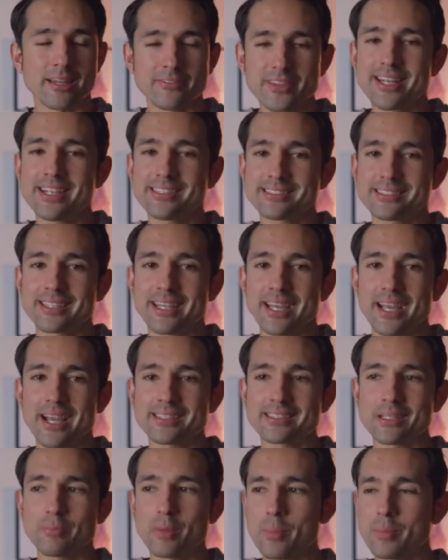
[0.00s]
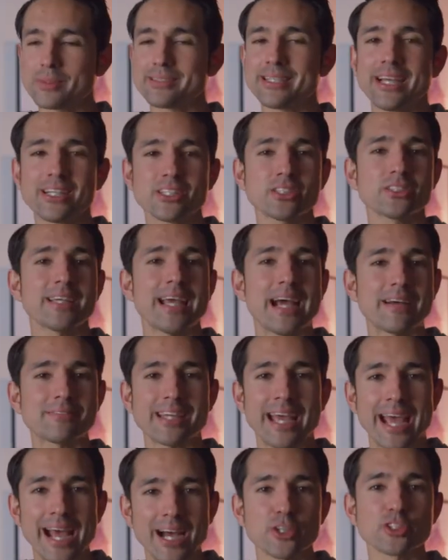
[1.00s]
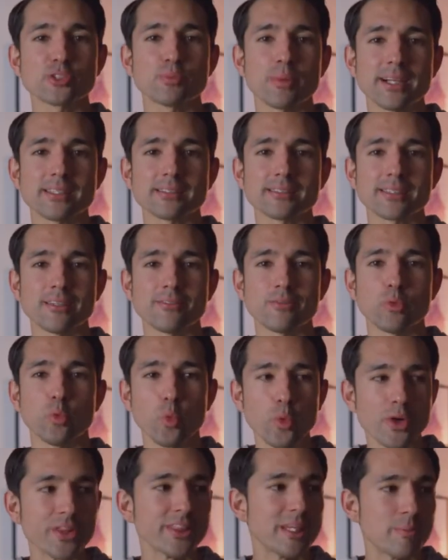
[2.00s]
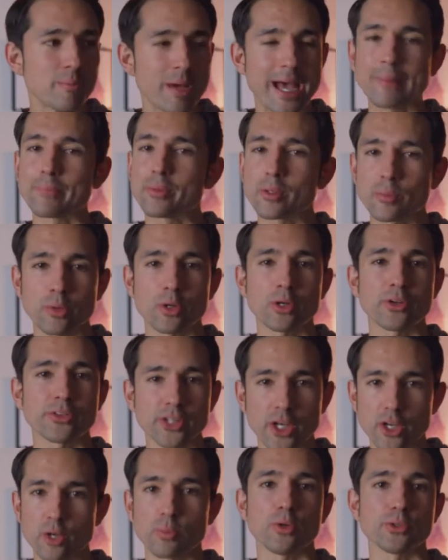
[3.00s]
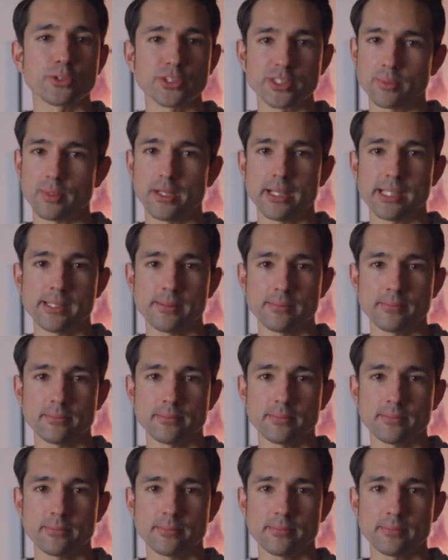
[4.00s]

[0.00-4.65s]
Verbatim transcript: And if that is the case, I might potentially have to house myself with the MacBook Pro and Thunderbolt display.